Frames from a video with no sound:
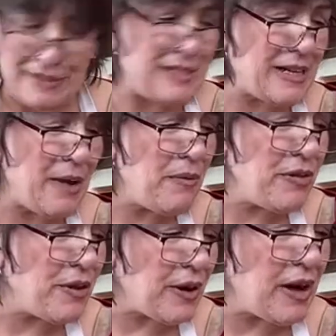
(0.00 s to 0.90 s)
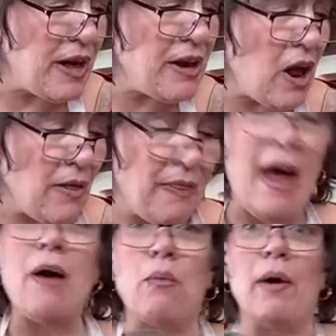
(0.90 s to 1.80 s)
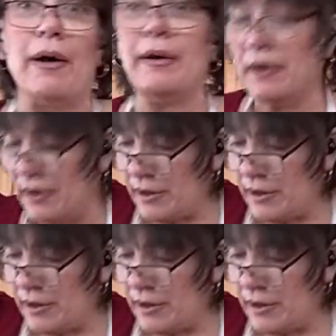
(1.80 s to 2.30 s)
stay with your gut on that one.